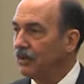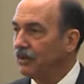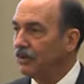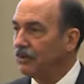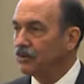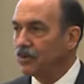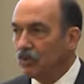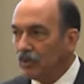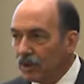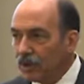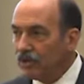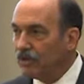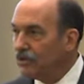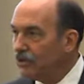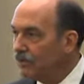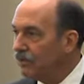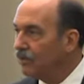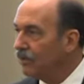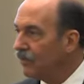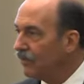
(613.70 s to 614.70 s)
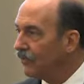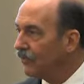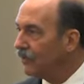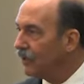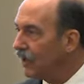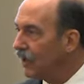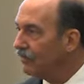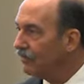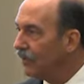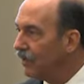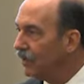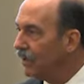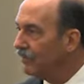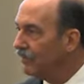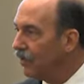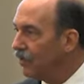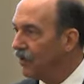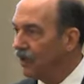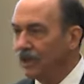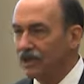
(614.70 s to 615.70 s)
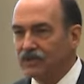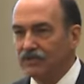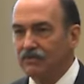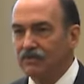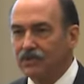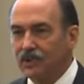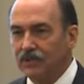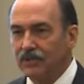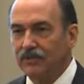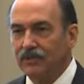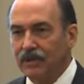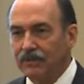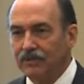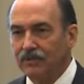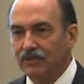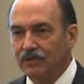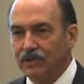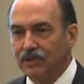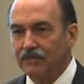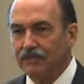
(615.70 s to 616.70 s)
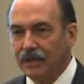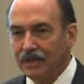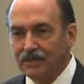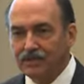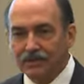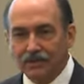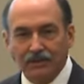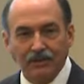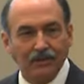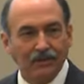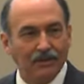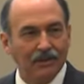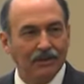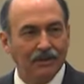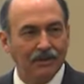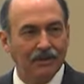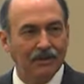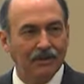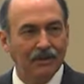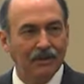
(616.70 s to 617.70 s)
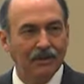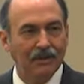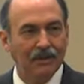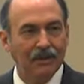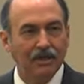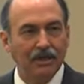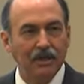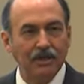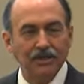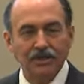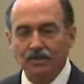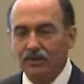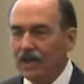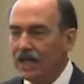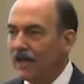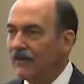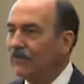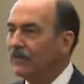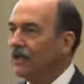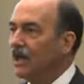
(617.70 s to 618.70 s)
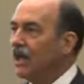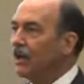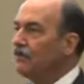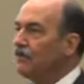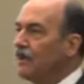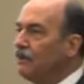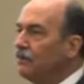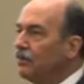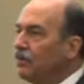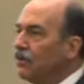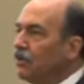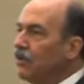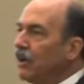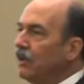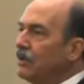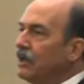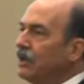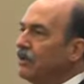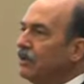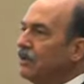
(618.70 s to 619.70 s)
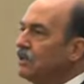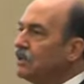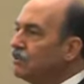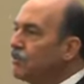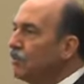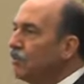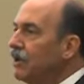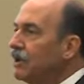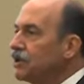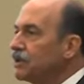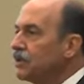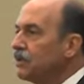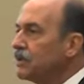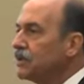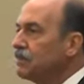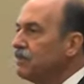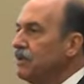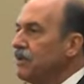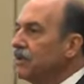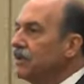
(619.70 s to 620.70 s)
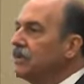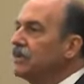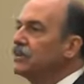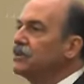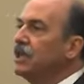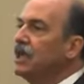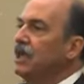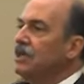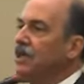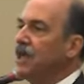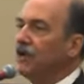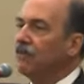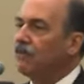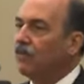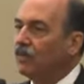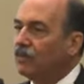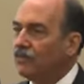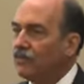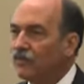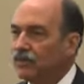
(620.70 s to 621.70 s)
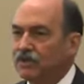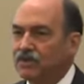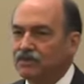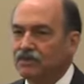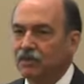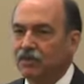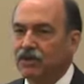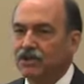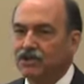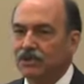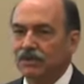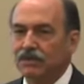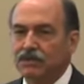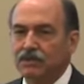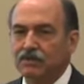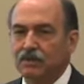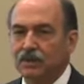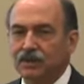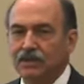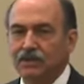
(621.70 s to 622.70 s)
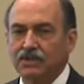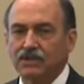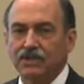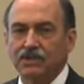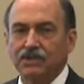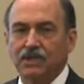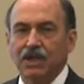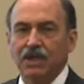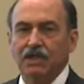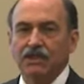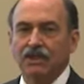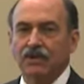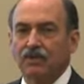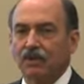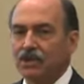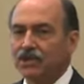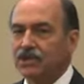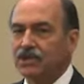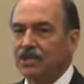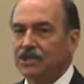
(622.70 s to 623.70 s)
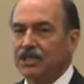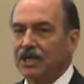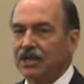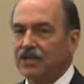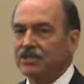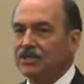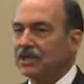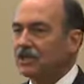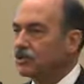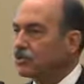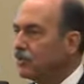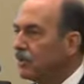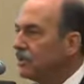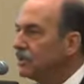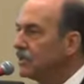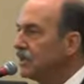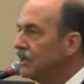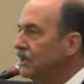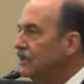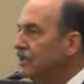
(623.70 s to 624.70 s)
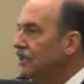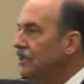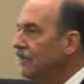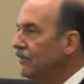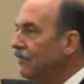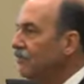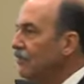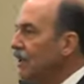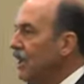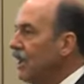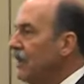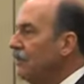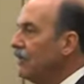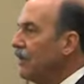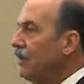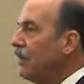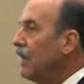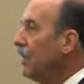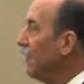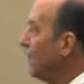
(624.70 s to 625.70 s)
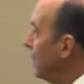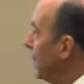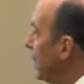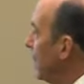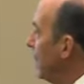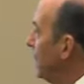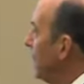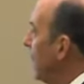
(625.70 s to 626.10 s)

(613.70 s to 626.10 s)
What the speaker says: So what are you doing differently on Monday morning as a result of having looked at the bicycle? So we have a lot of people who go out and hear inspirational speakers. They have wonderful inspirational experiences. The question is, how does that translate into different behavior when they get